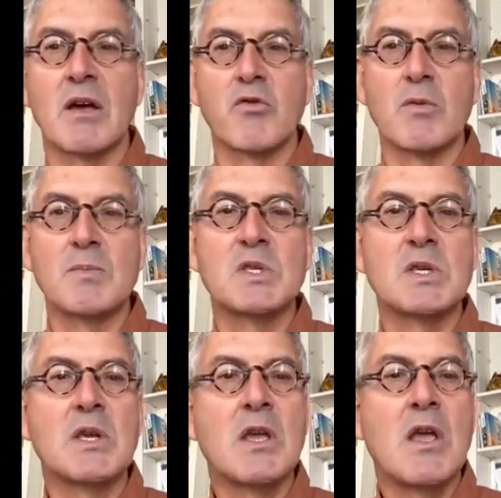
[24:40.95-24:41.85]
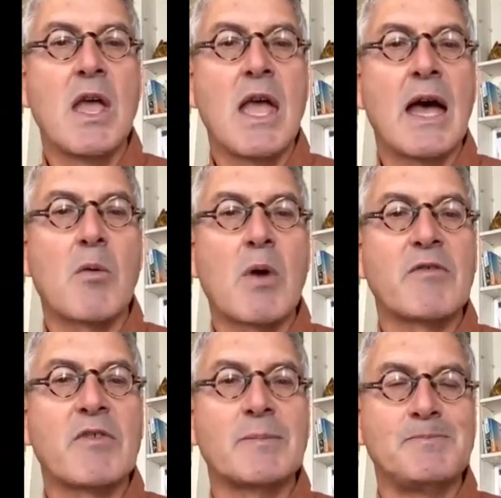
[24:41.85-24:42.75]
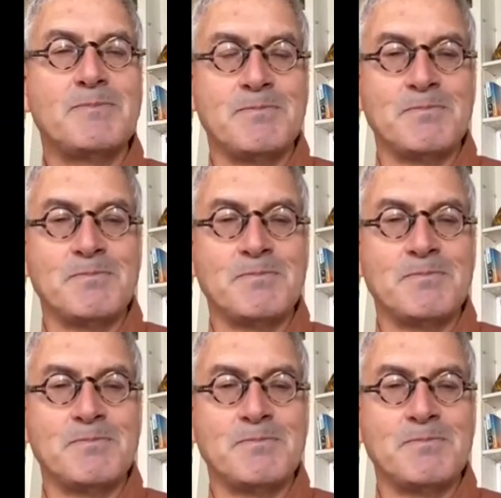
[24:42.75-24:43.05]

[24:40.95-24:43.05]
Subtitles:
groups. However,